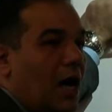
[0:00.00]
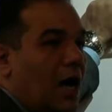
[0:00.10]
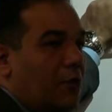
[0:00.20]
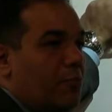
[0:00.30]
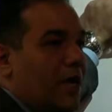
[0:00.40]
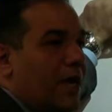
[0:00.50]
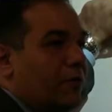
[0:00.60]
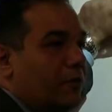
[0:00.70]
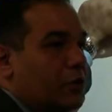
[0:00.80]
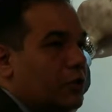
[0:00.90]
IP
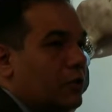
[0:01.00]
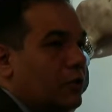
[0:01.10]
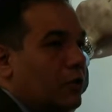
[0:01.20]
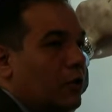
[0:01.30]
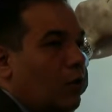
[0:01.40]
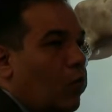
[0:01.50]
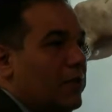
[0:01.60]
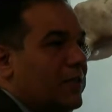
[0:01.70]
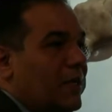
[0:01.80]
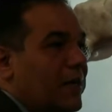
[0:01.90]
address,
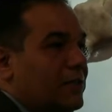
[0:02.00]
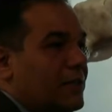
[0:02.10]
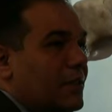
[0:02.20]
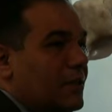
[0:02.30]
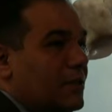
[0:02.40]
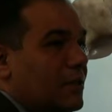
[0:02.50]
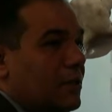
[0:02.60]
what class is this?